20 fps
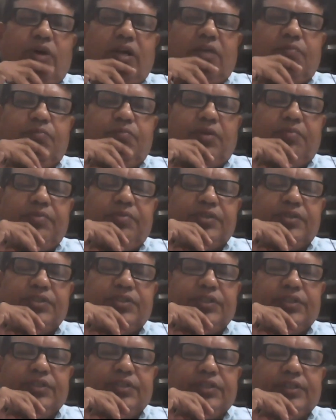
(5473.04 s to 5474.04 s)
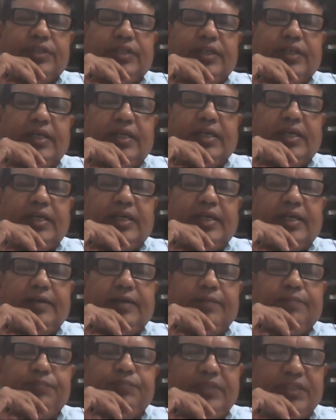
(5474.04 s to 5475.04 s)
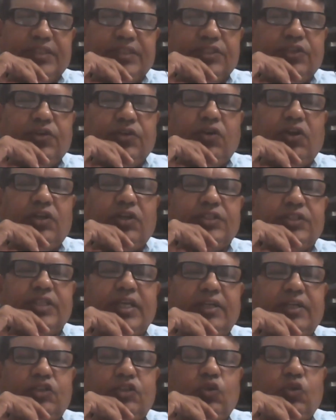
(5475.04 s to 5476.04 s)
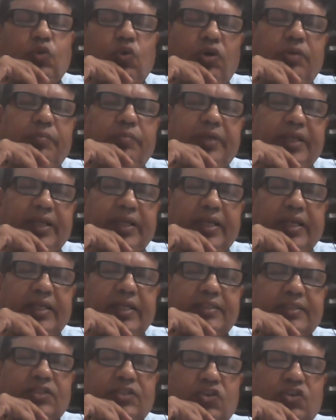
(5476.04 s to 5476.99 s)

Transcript: what professor, this theologian told me as a